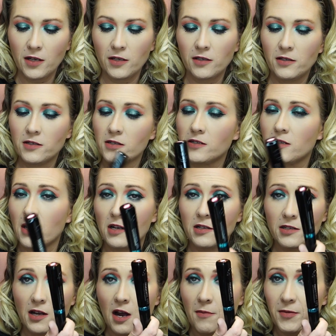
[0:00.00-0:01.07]
This
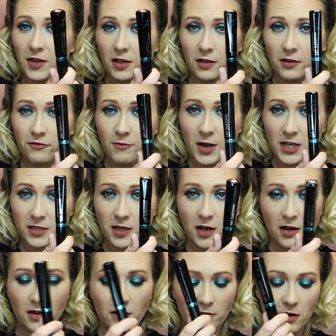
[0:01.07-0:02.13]
Telescopic Lift
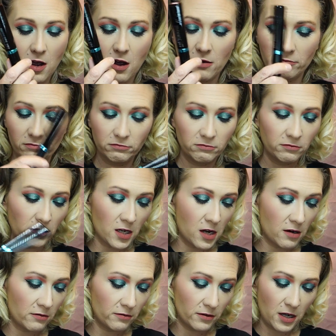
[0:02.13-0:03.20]
Mascara, no,
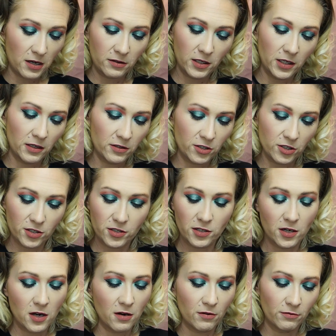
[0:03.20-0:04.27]
just
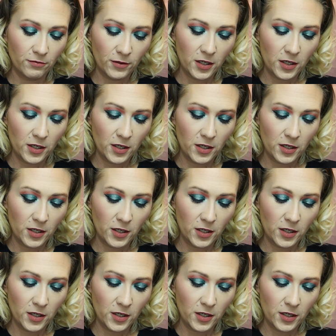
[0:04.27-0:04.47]
no.